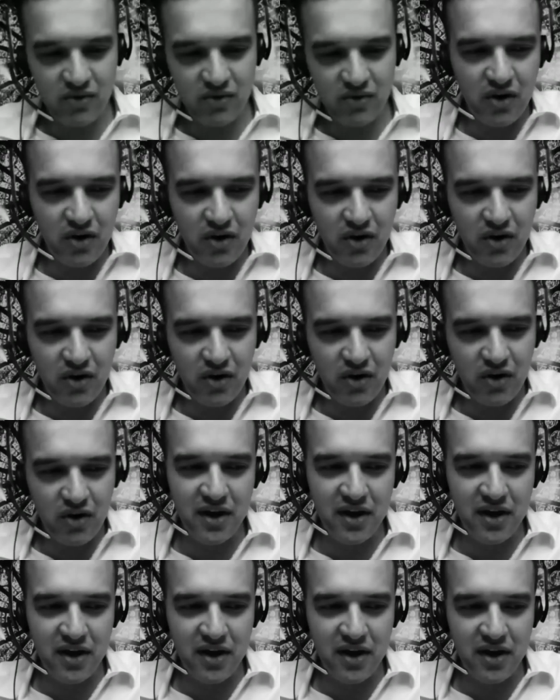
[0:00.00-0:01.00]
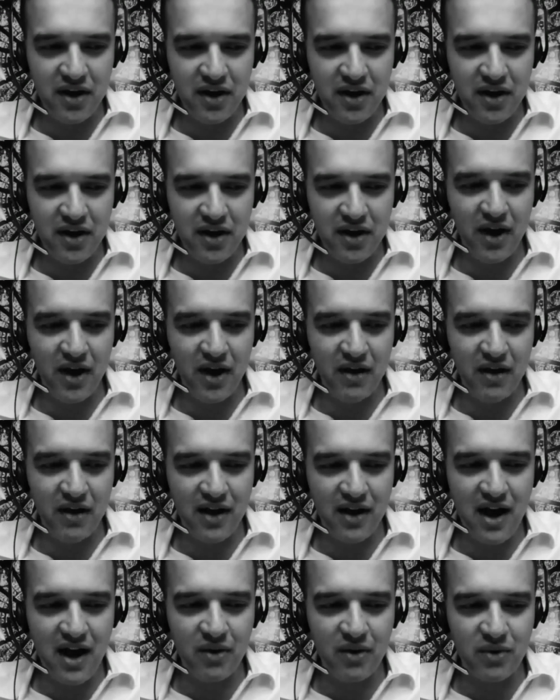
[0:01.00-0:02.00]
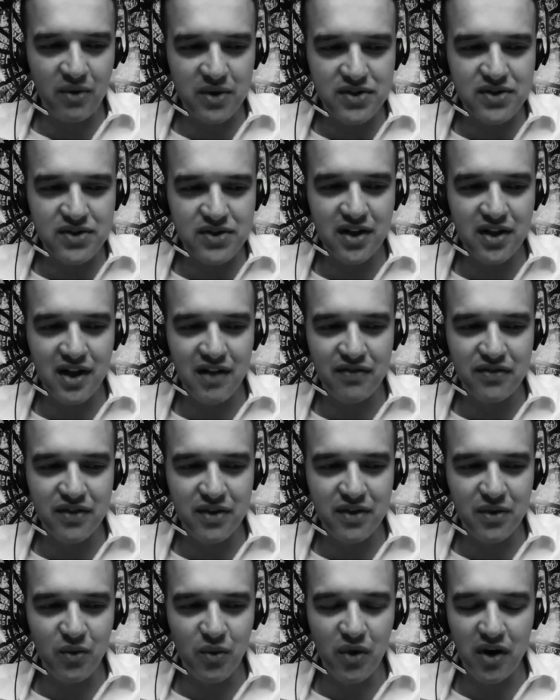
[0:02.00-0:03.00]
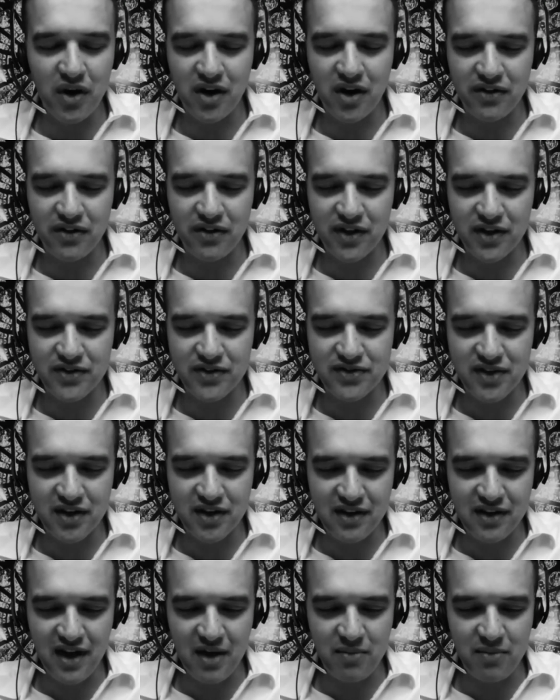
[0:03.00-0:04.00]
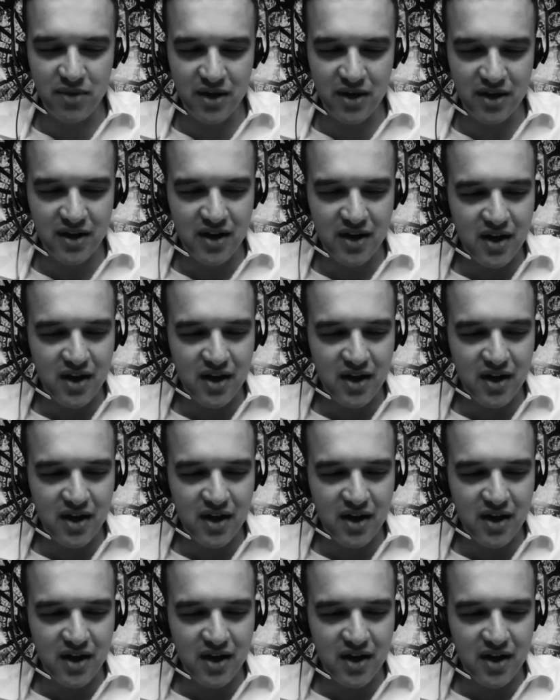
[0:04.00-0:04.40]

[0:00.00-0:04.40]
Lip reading: GoFundMe campaign right now. We still have to work on things like that. But,